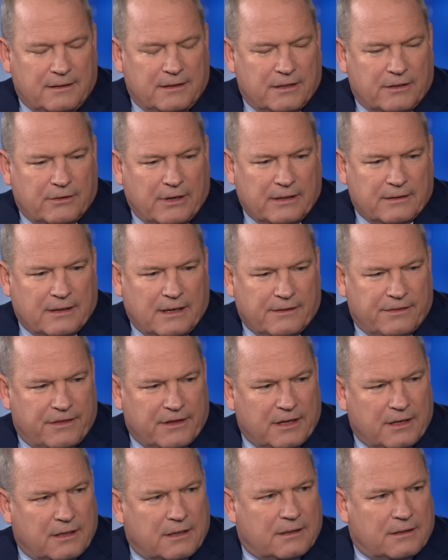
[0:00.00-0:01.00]
you know, I
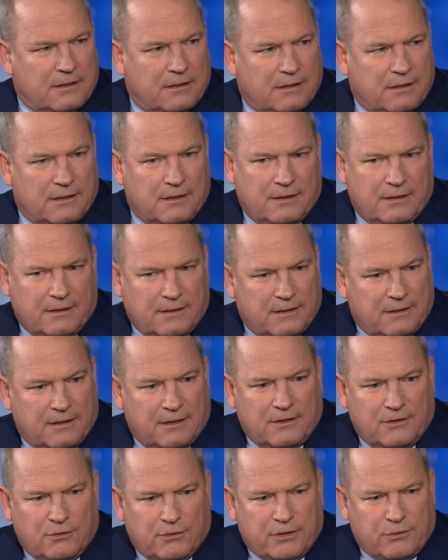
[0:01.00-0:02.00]
think
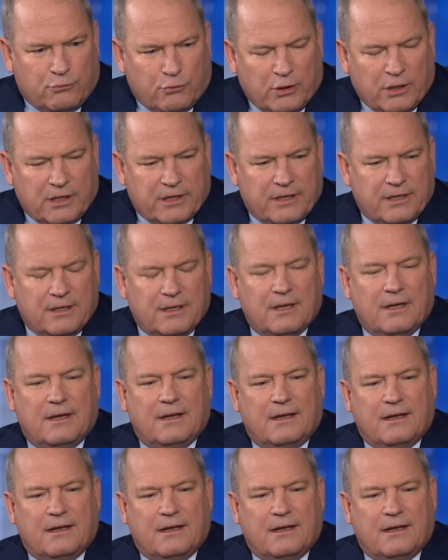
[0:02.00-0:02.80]
you really